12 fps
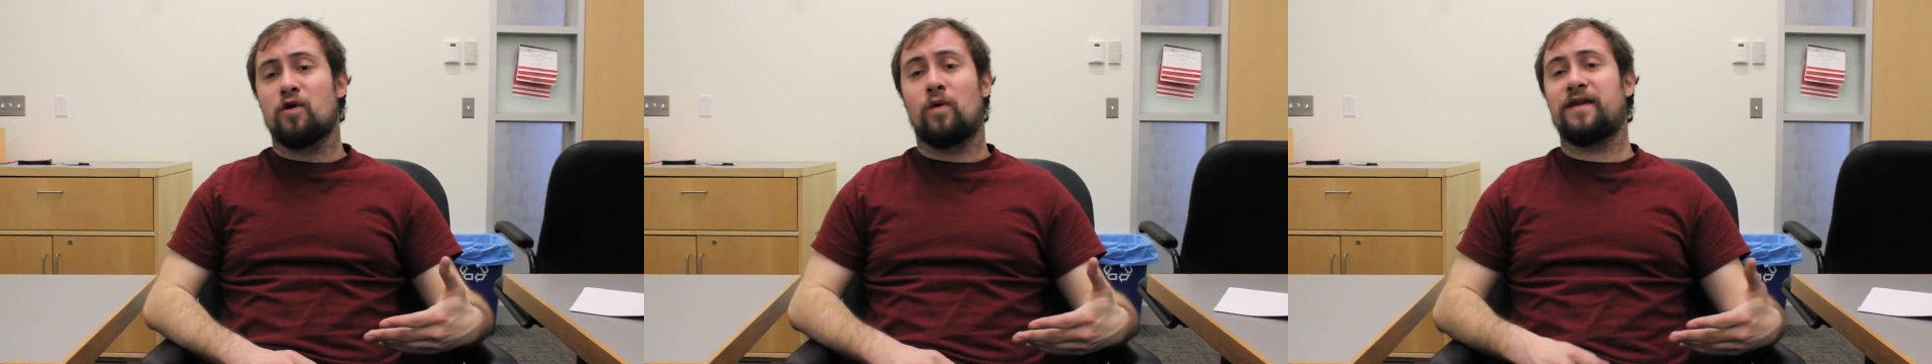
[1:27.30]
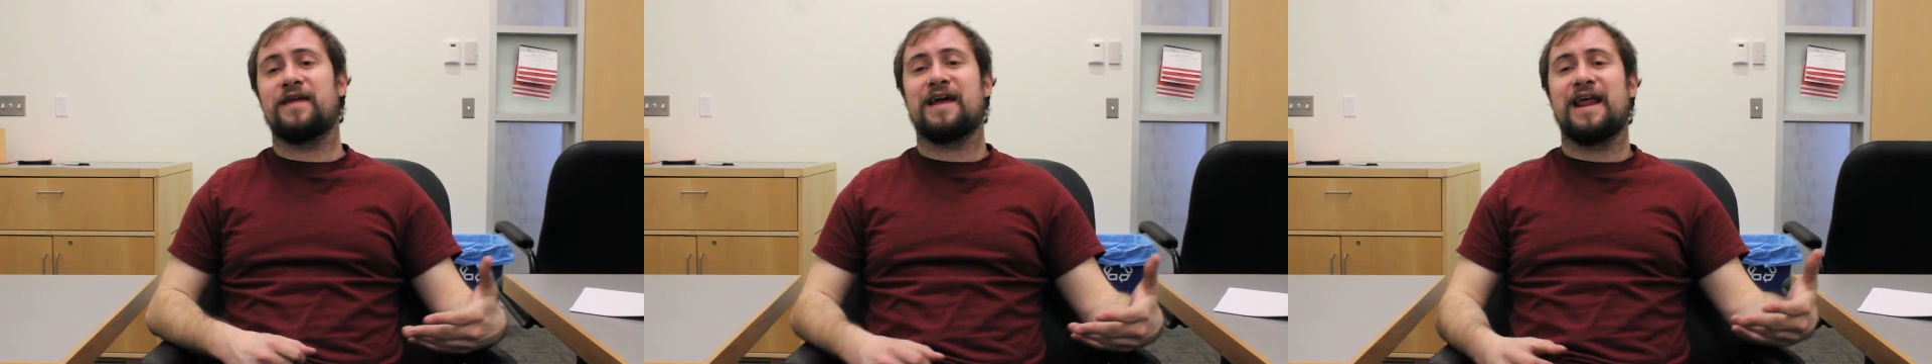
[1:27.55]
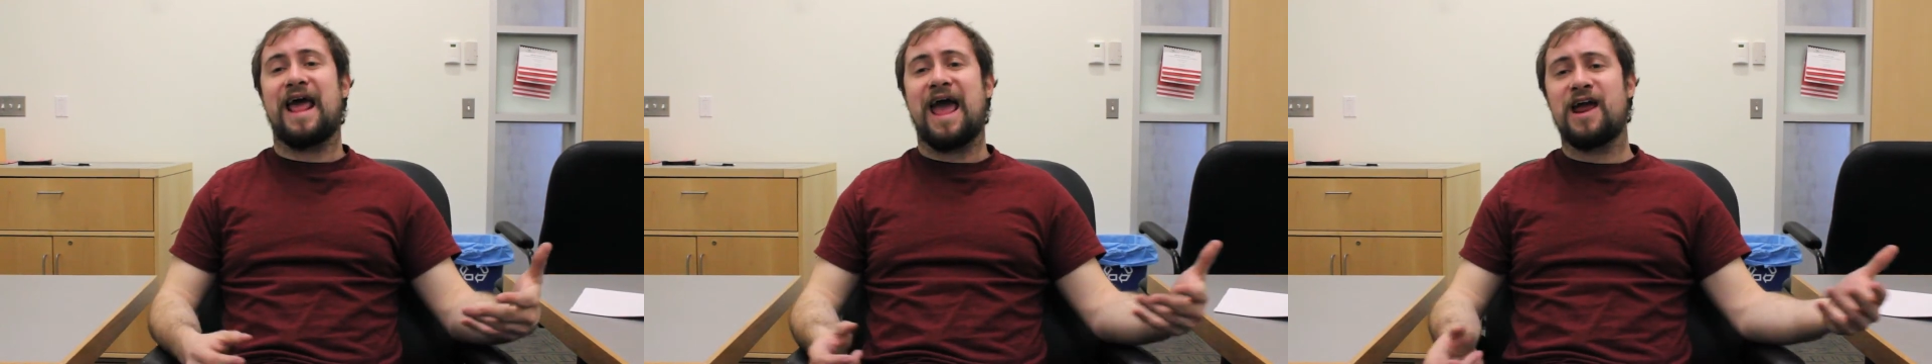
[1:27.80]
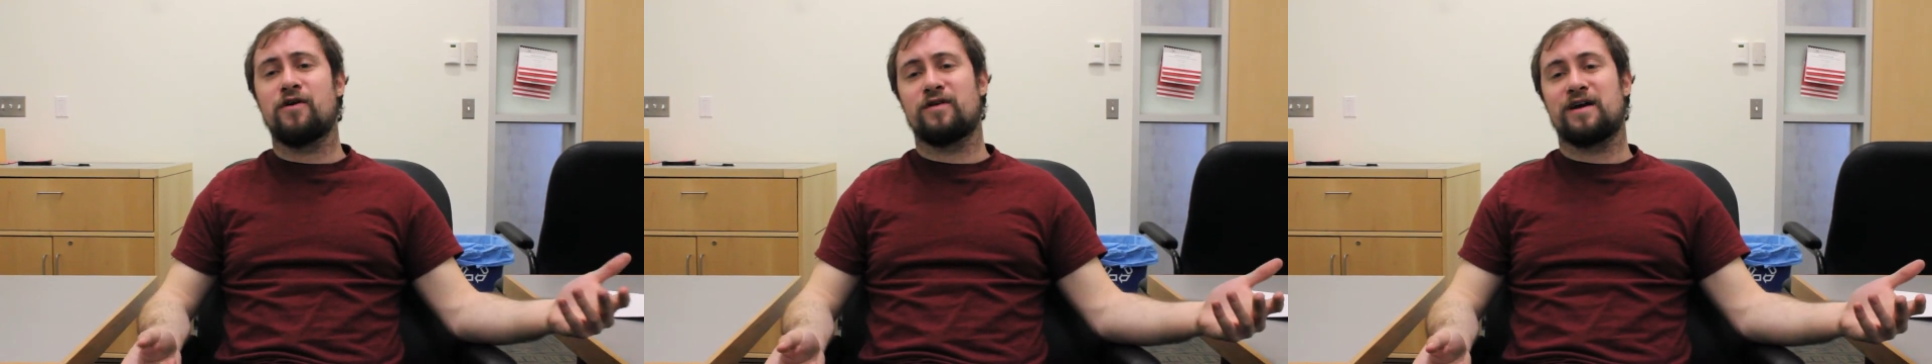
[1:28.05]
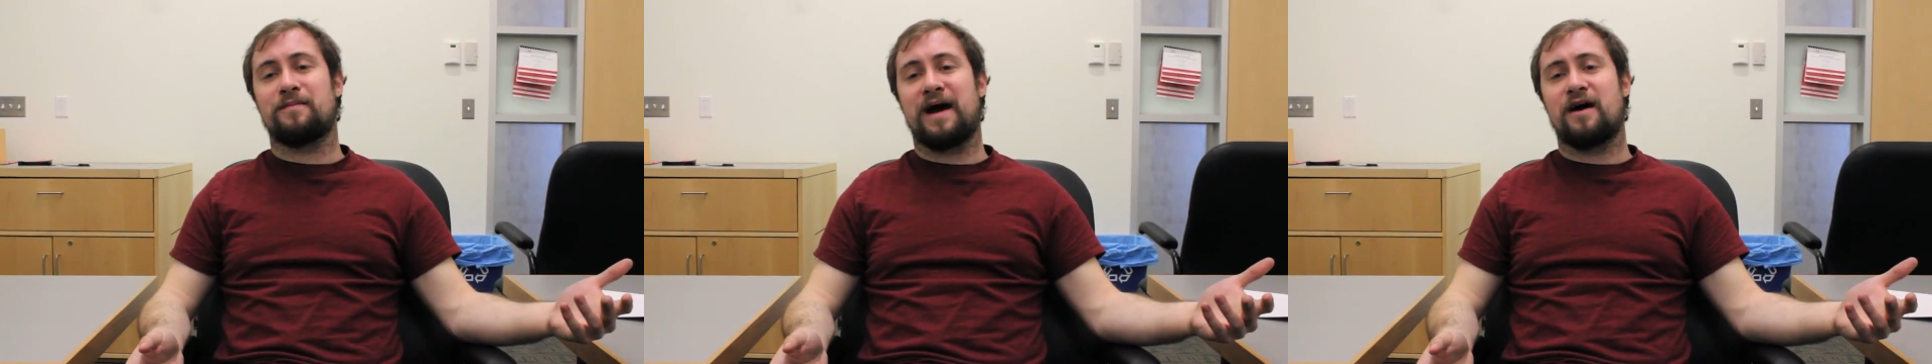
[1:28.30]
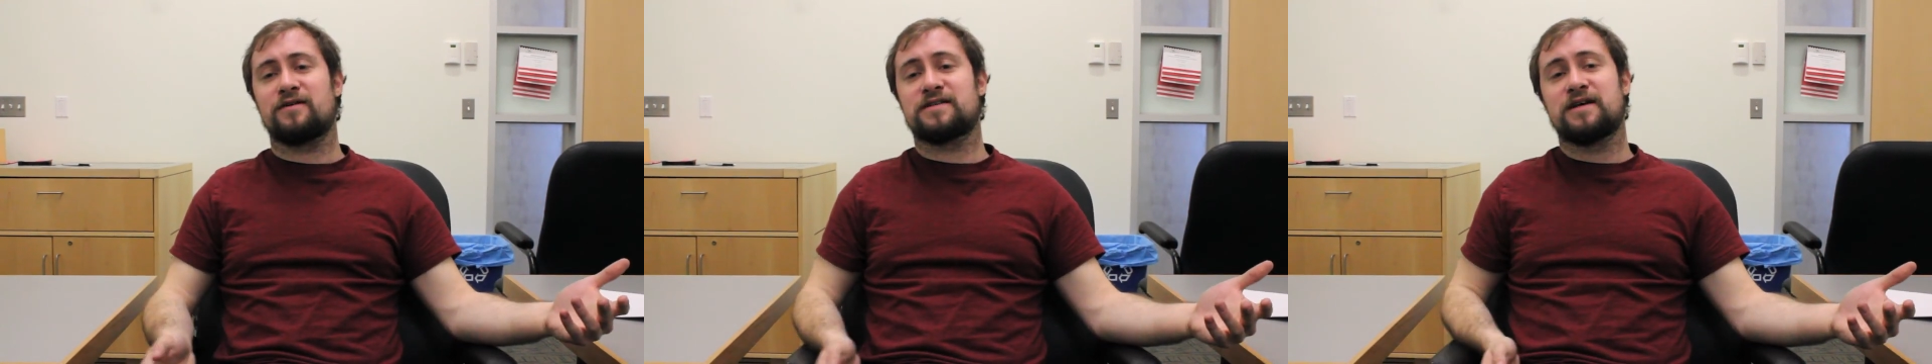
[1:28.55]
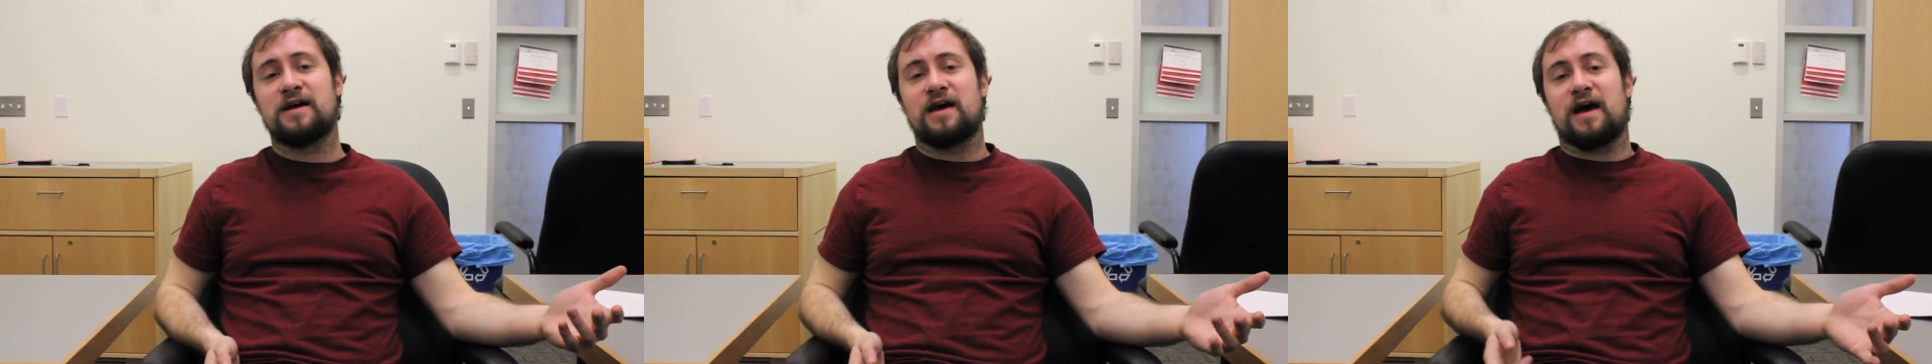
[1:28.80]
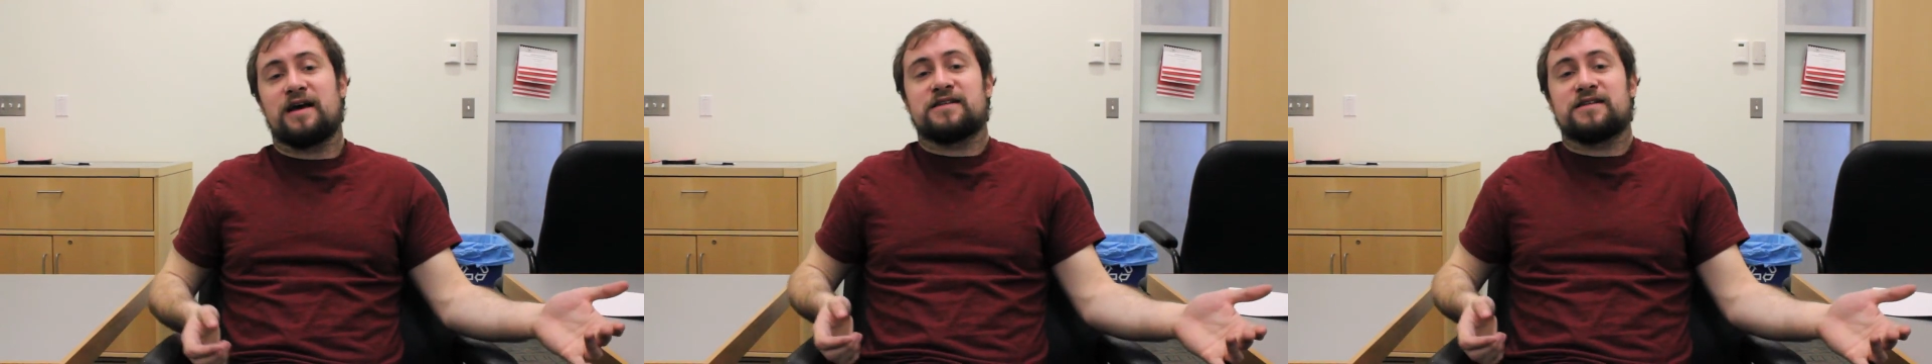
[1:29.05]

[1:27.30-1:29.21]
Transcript: What do they get angry about? And